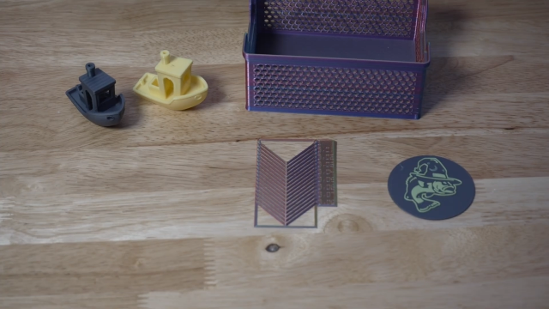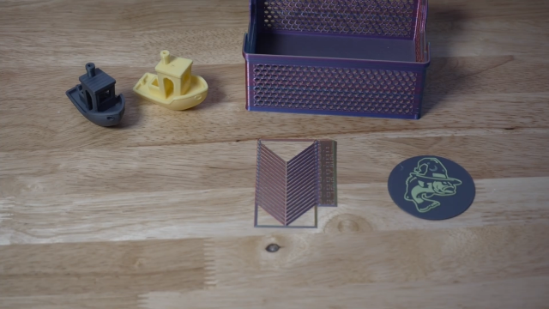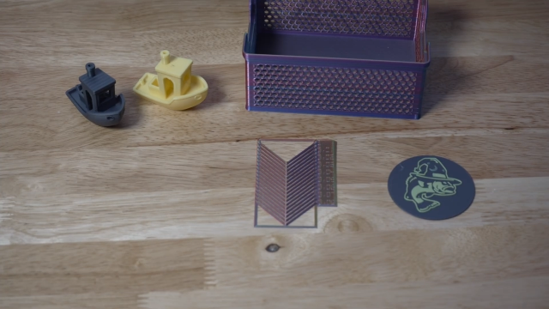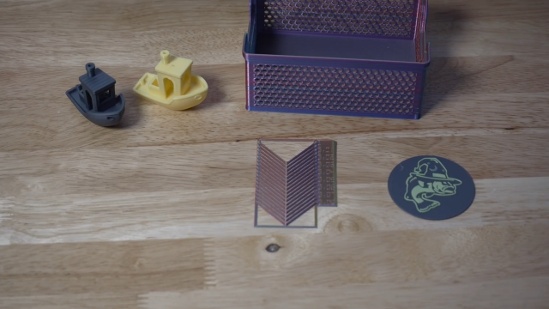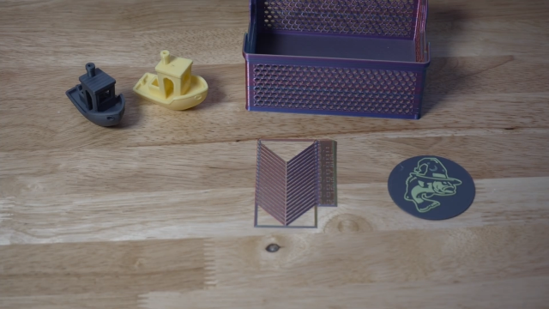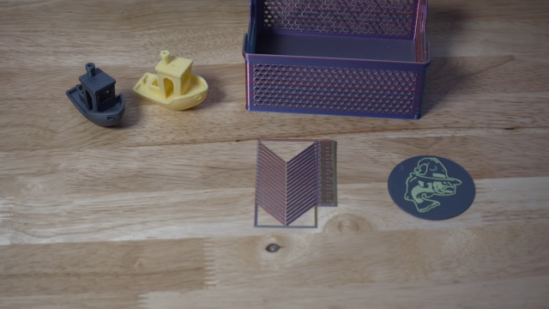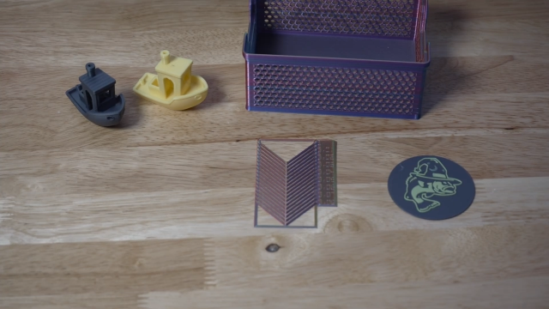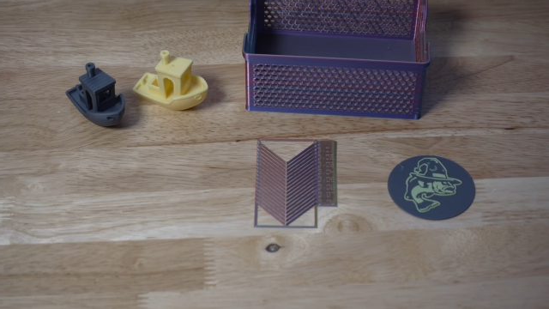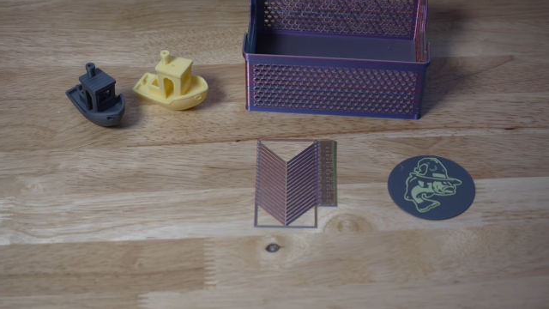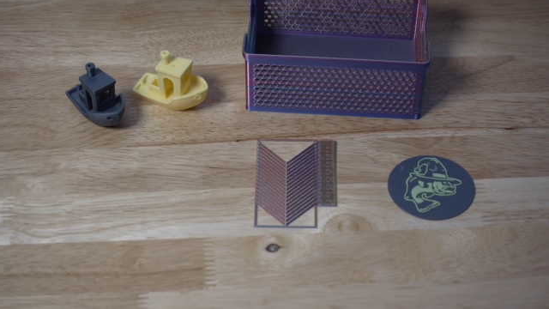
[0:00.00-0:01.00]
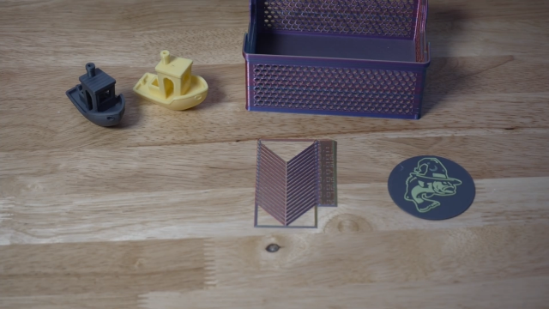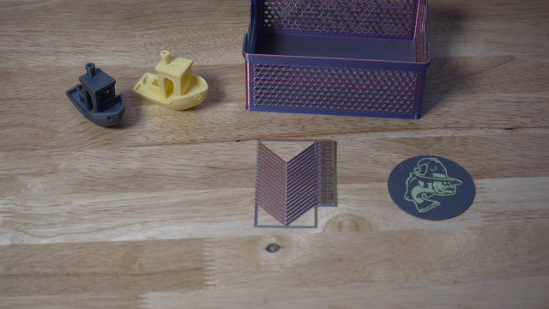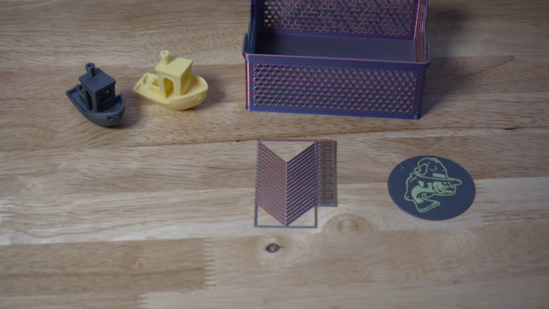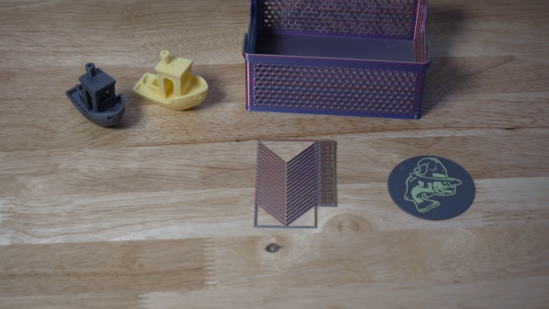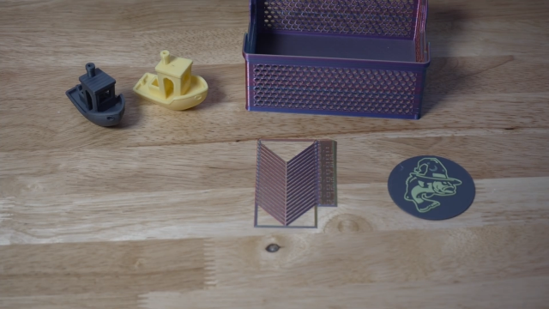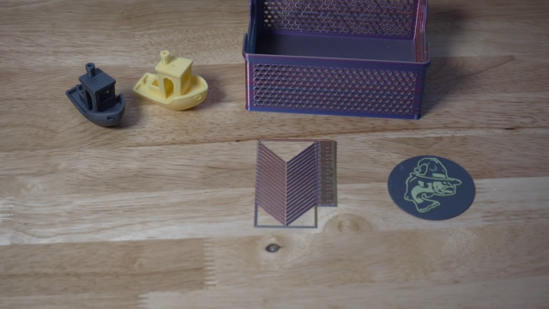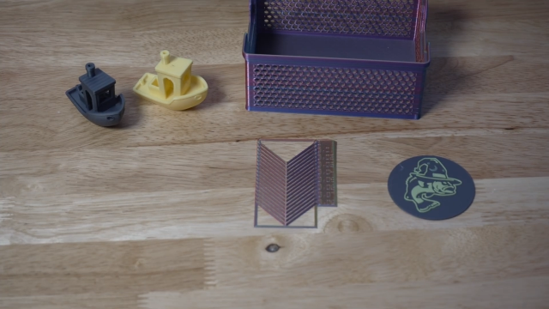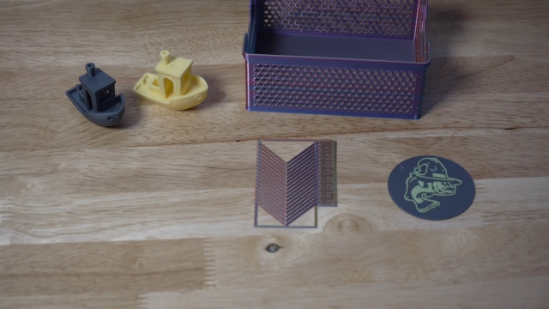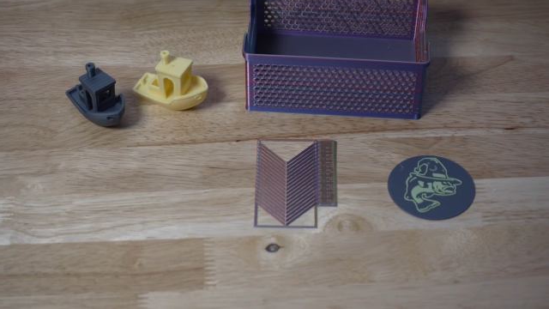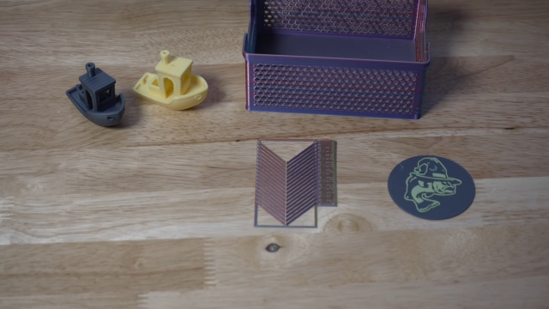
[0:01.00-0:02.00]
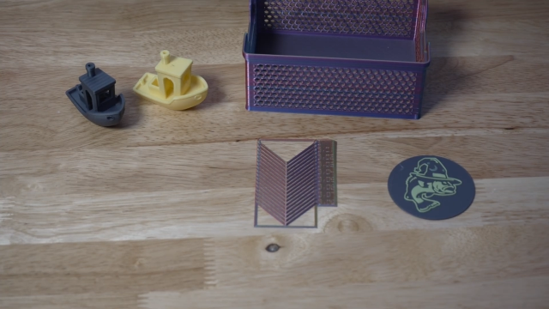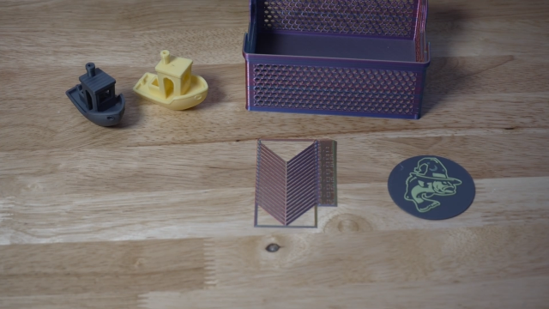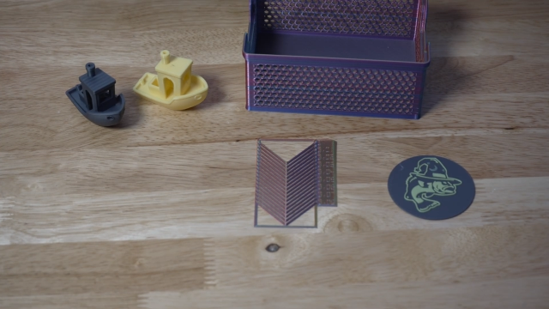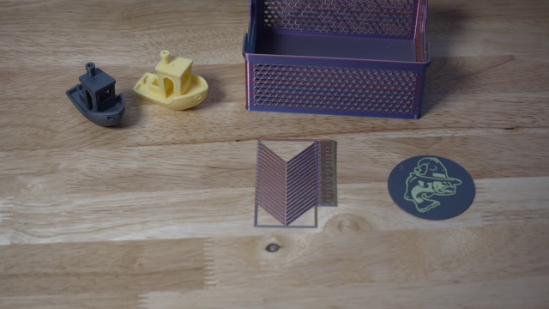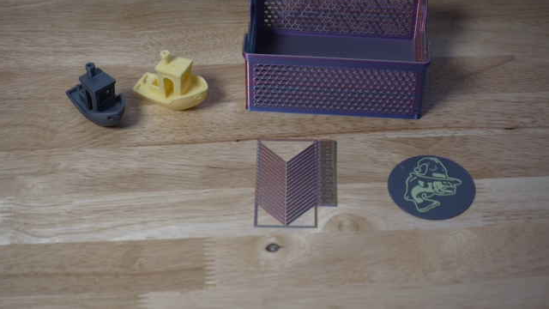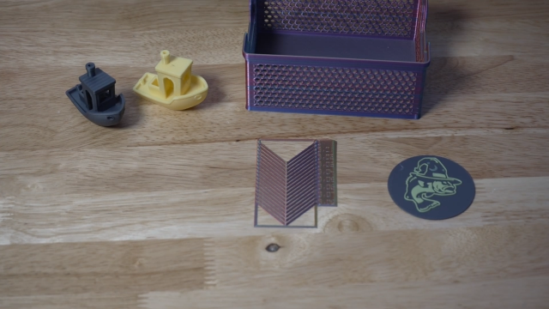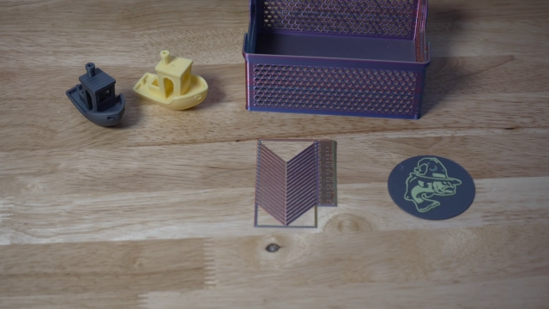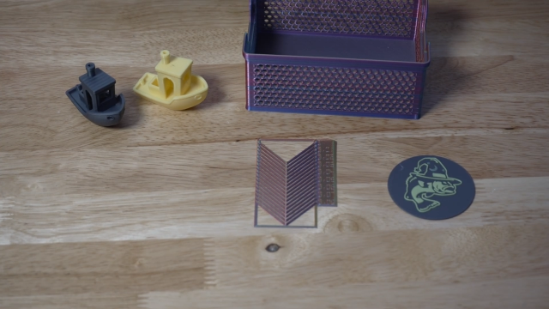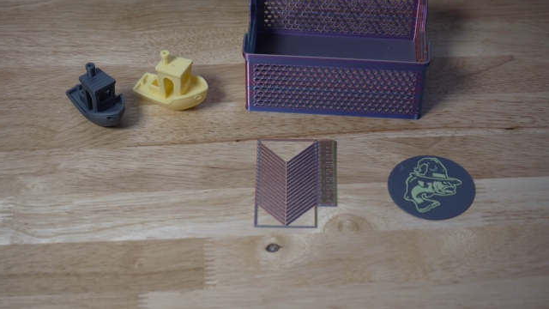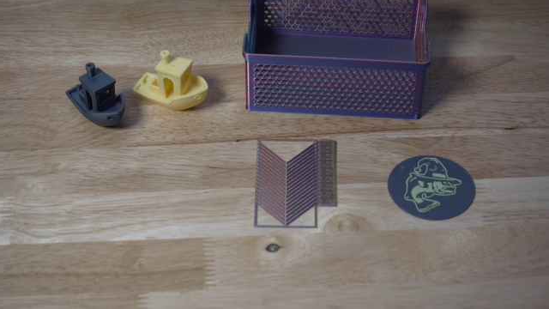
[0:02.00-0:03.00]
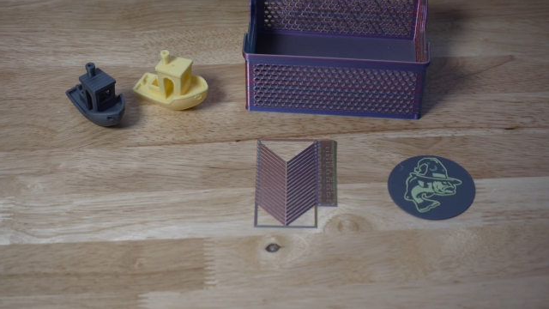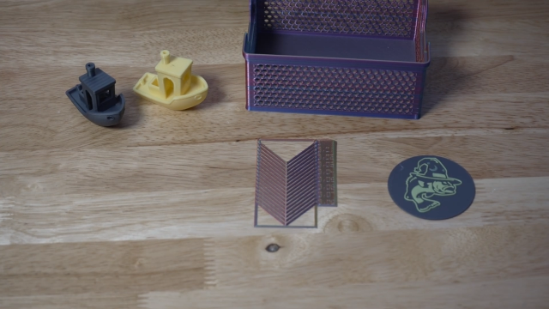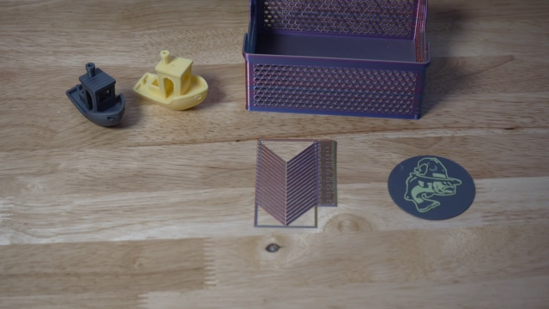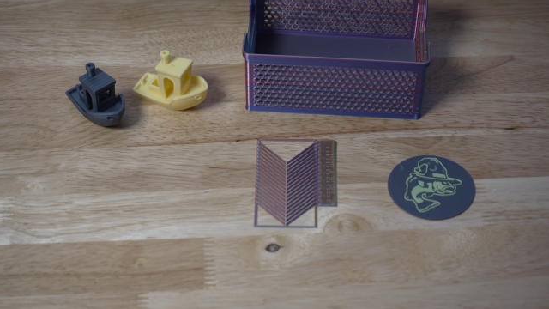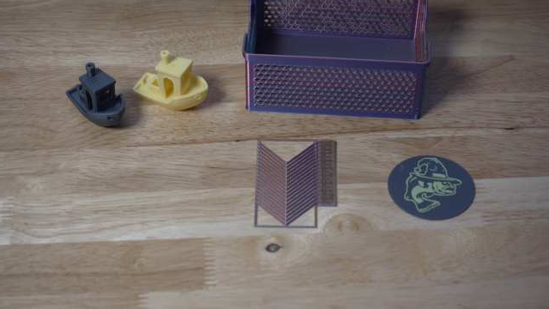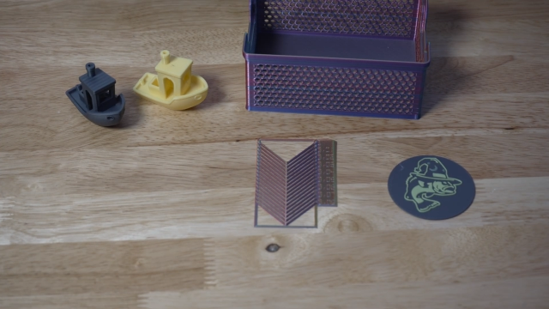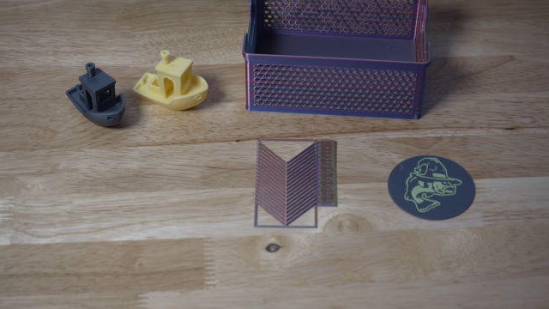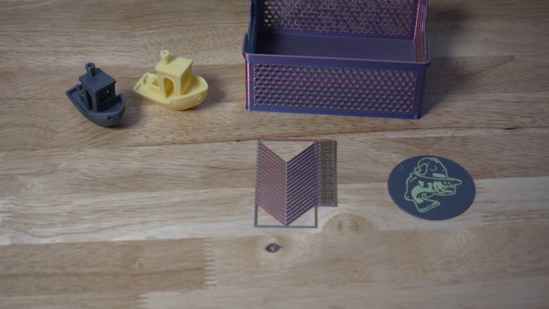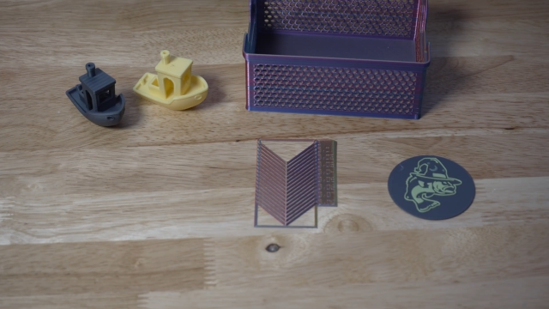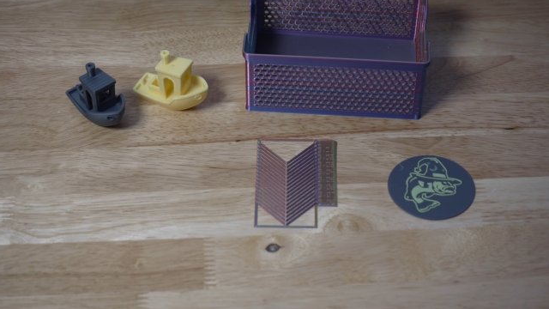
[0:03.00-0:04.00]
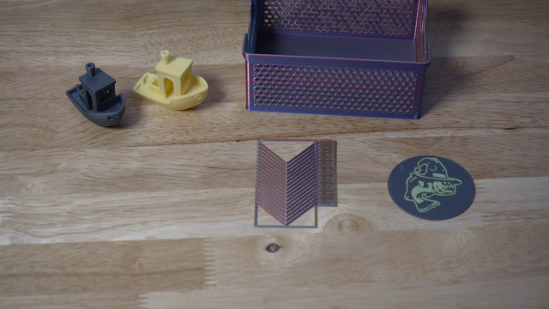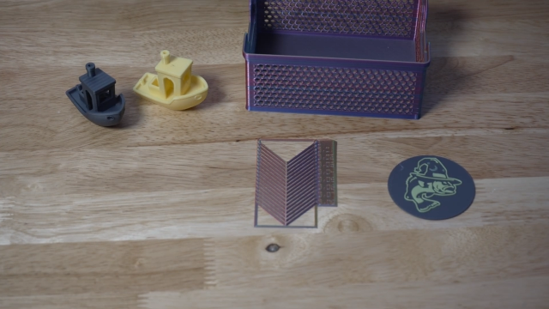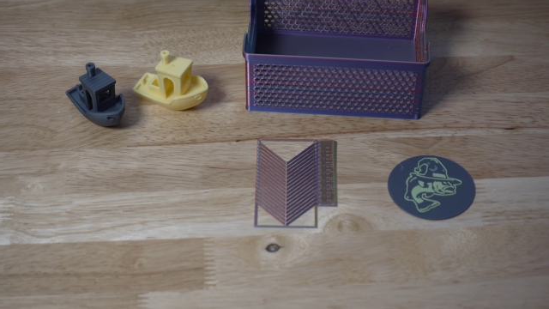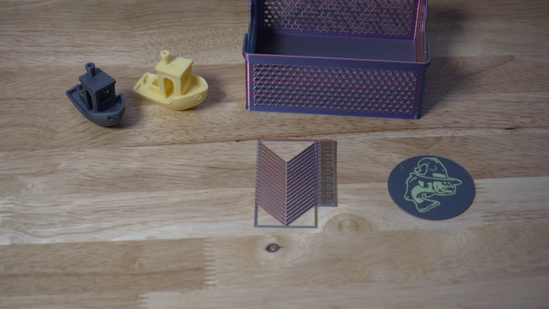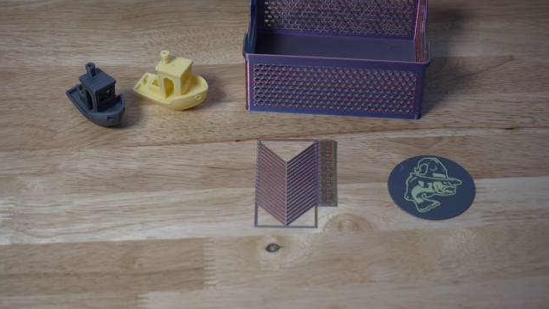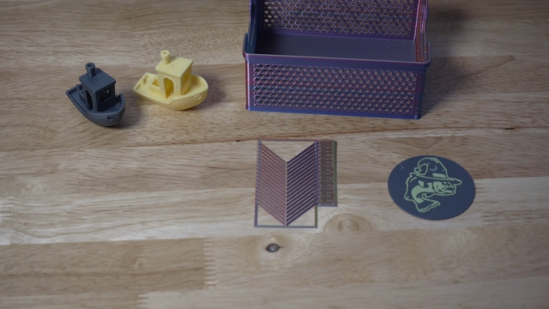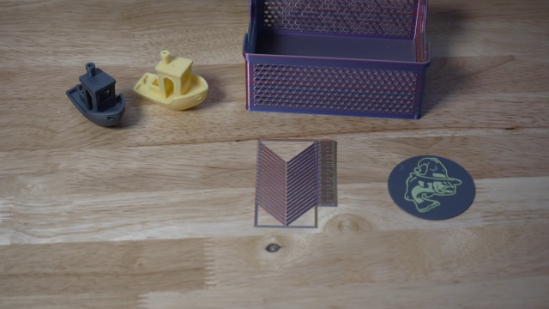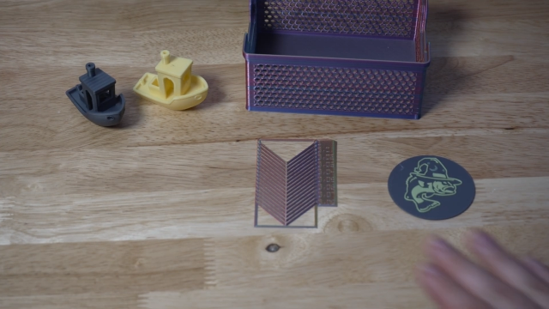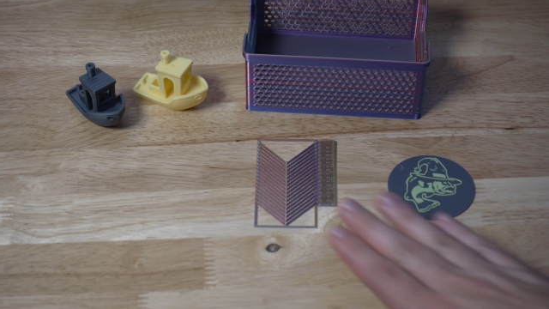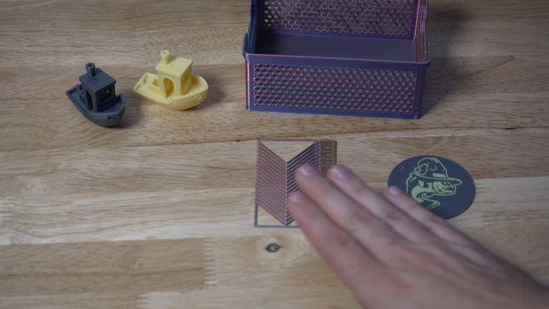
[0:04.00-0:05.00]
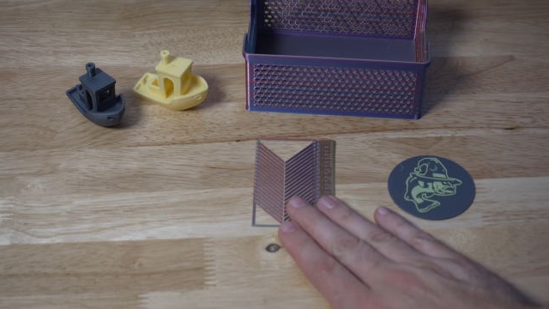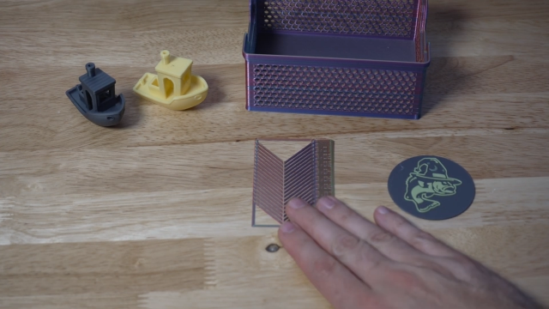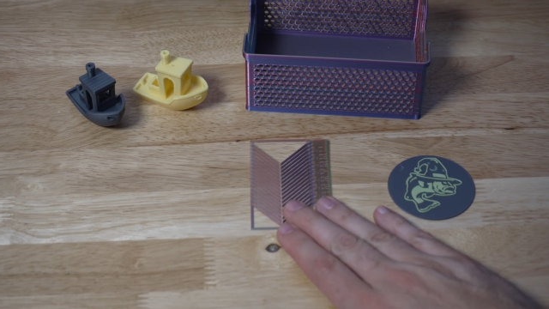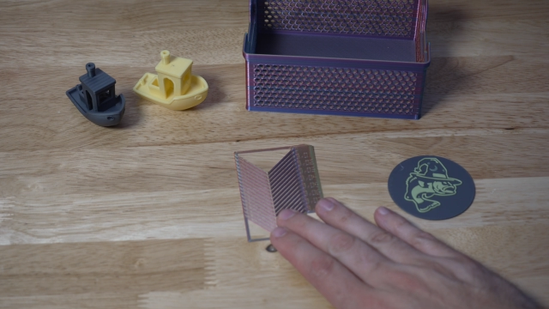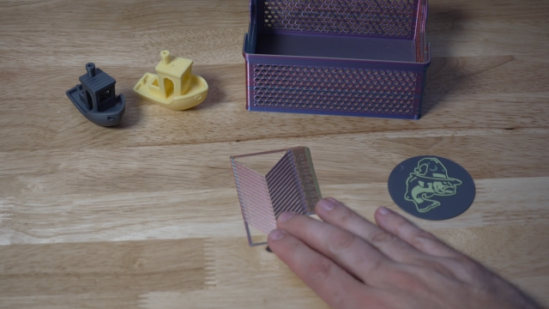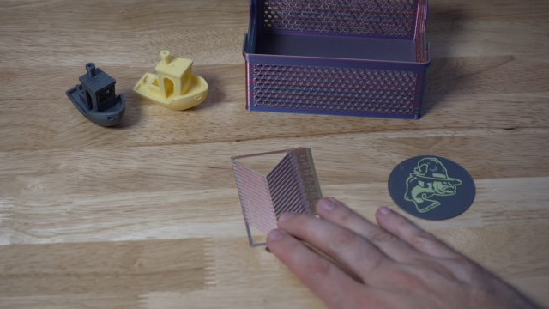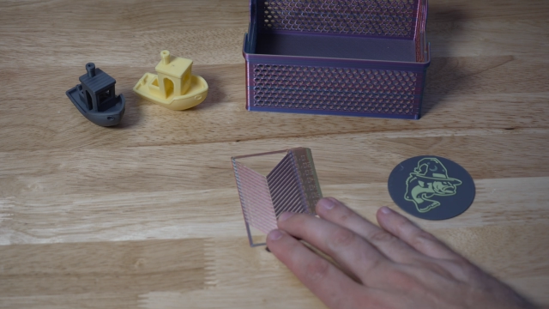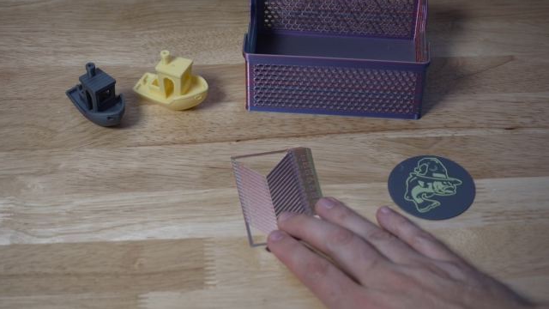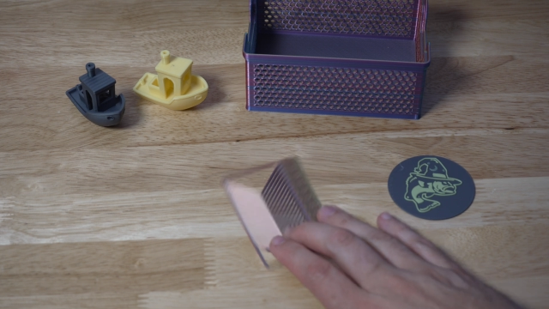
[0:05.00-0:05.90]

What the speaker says: No face is visible, so there are no lips to read.